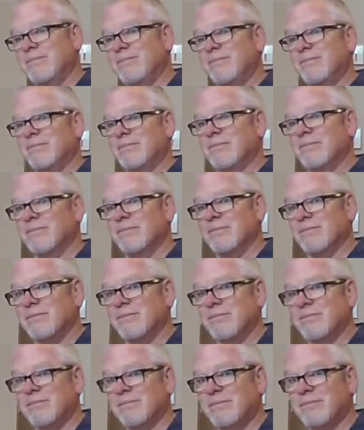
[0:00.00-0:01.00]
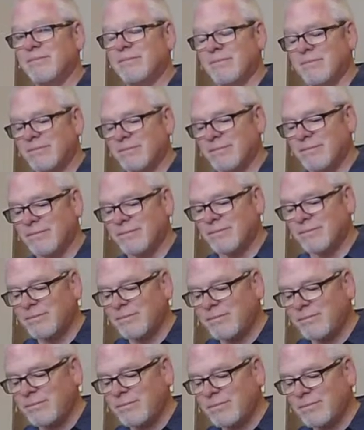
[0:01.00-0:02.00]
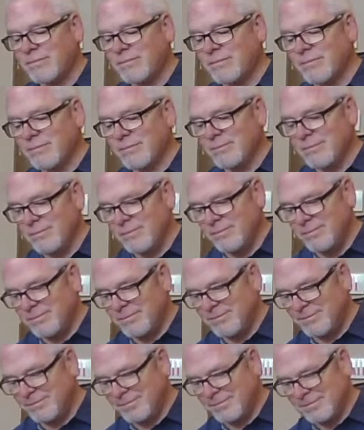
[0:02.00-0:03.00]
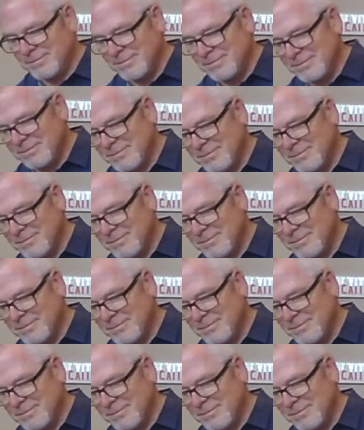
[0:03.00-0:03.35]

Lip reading: (no one is talking)